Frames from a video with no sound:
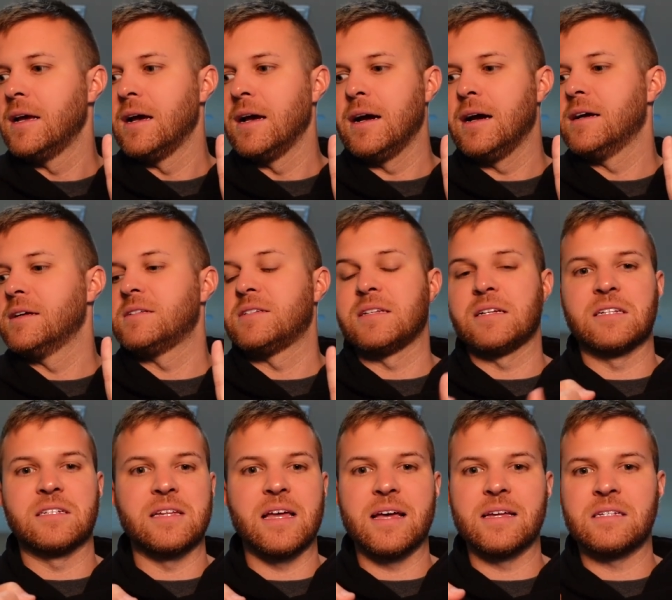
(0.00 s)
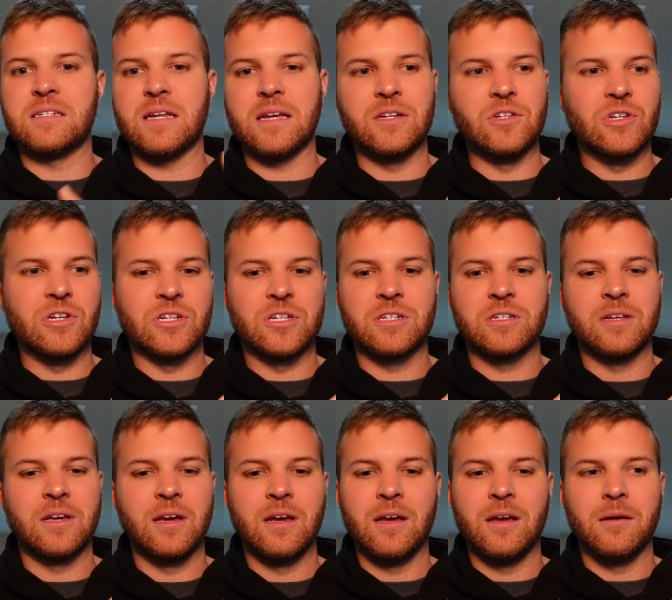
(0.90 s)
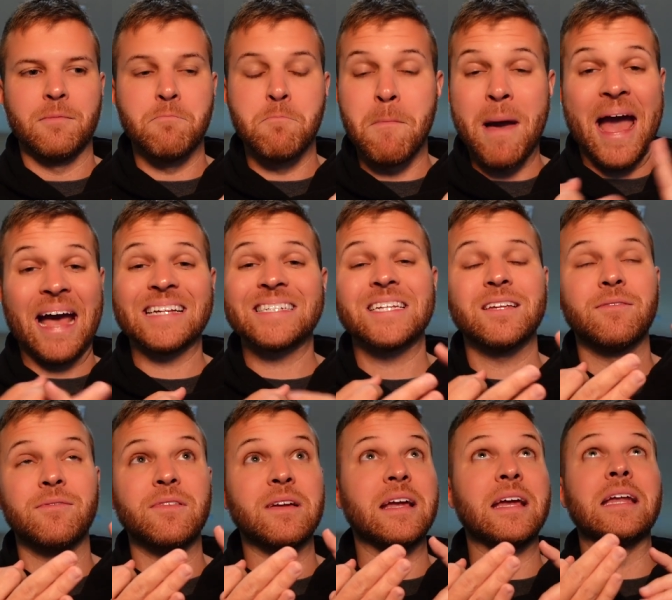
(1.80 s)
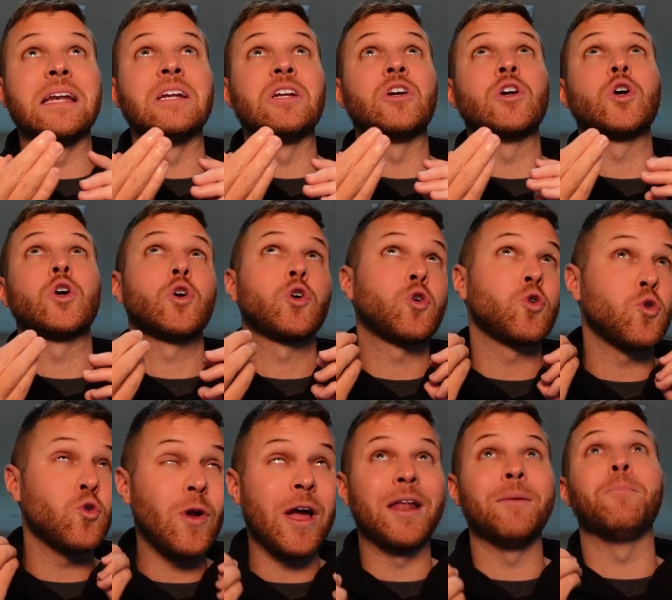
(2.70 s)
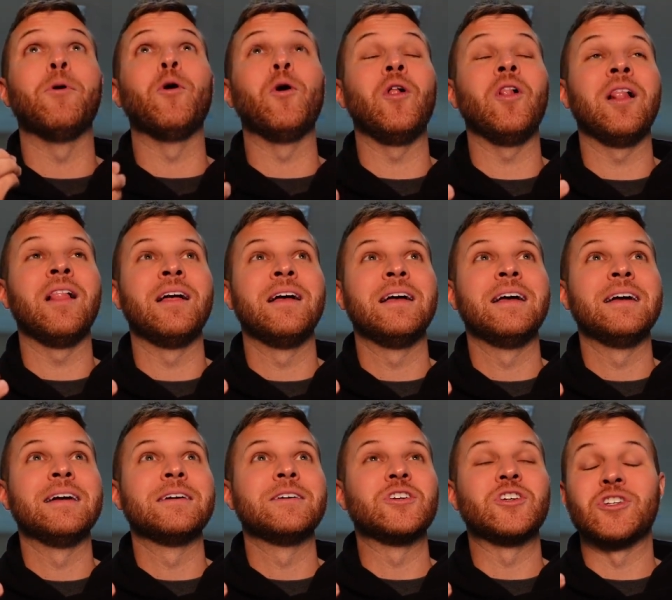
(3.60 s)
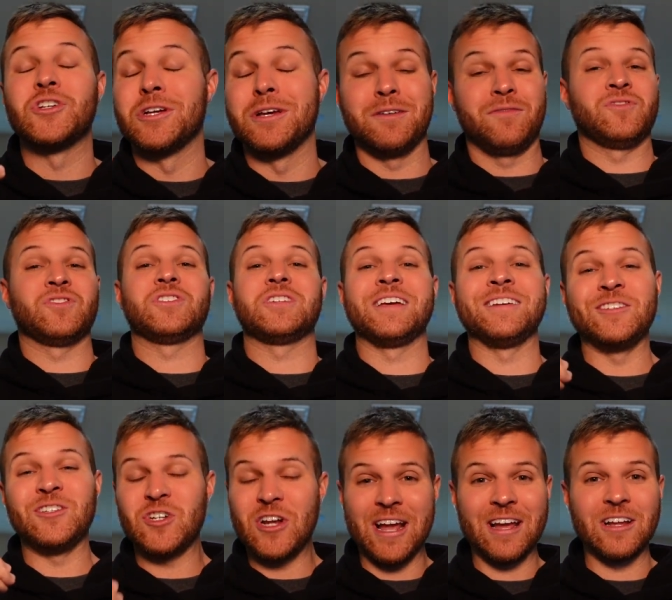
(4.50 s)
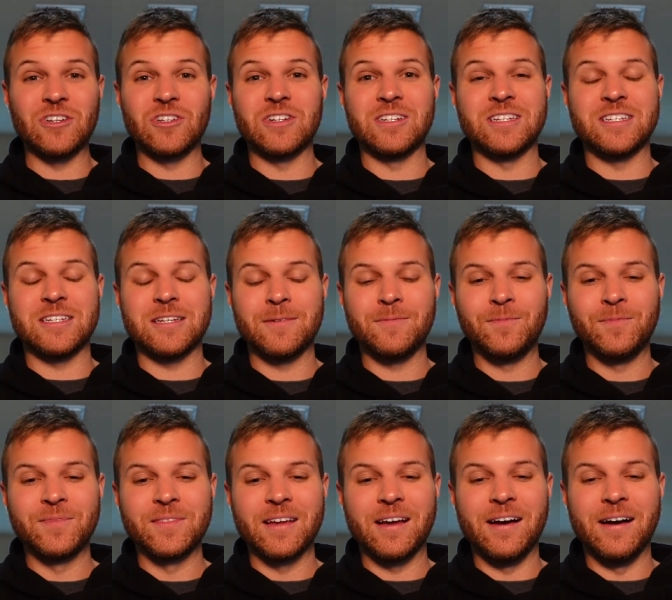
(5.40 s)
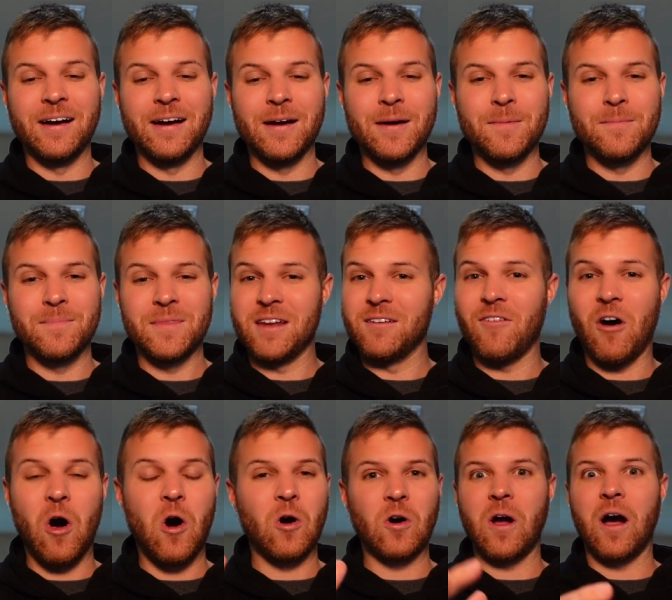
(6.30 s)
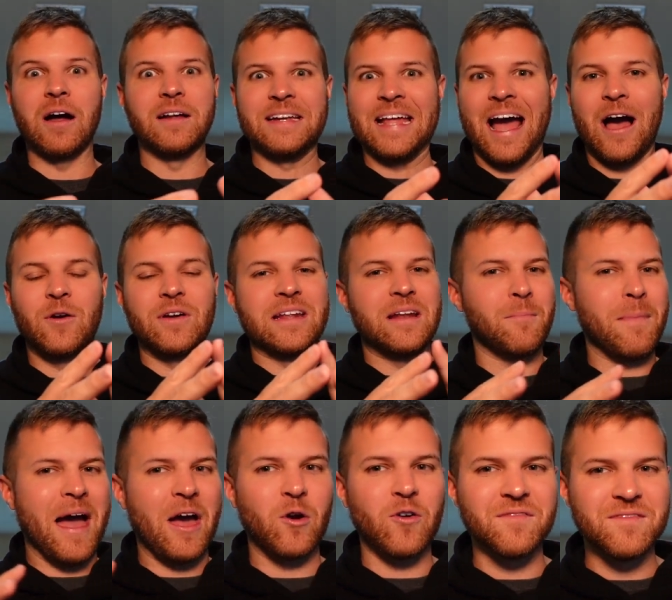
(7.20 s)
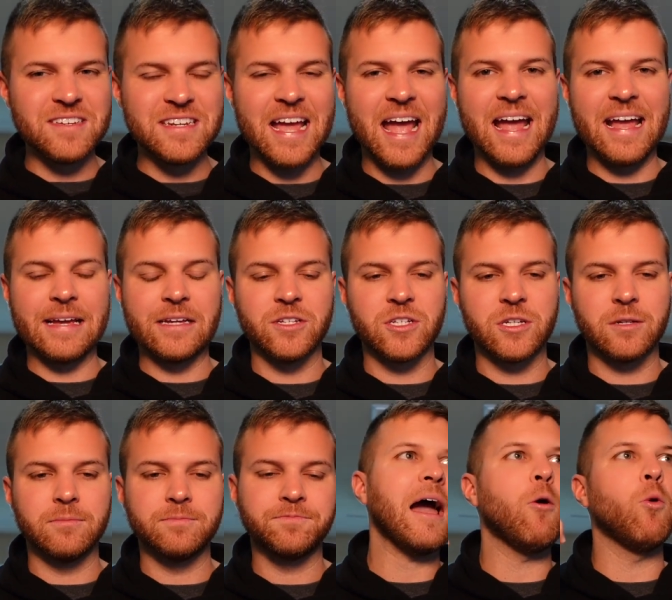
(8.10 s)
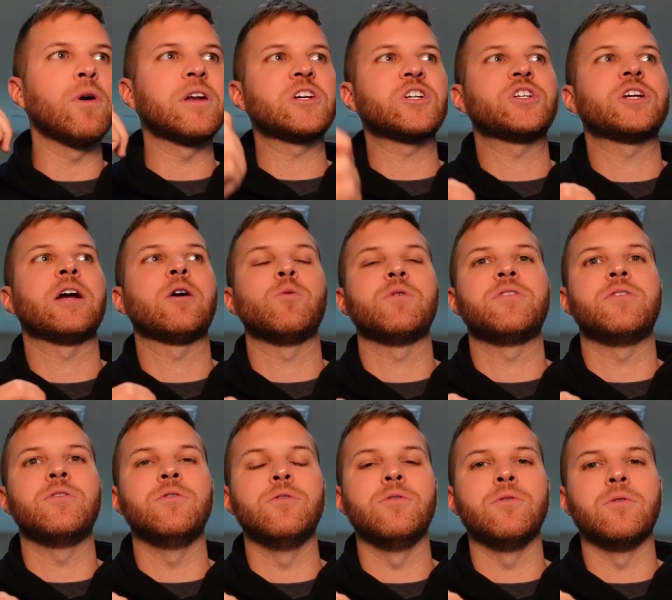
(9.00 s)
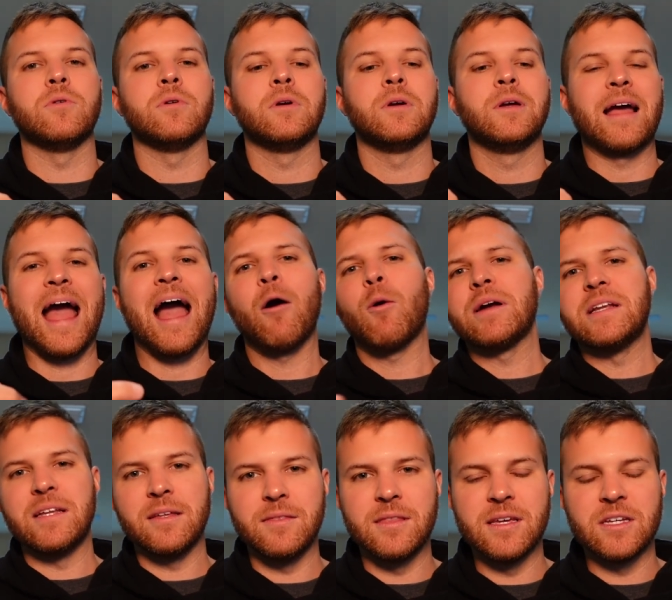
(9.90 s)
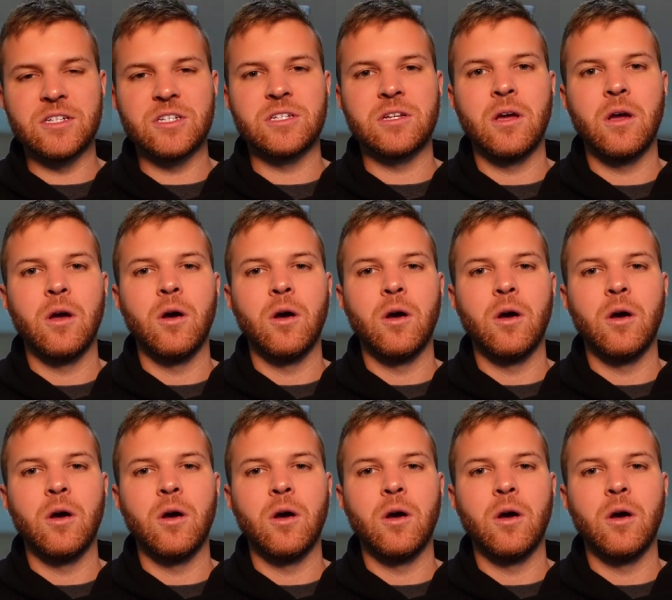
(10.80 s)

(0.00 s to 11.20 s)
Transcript: uh, success and just massive, incredible shifts and changes um, that have all gone down in a matter of days. I wanna share with you how I did this,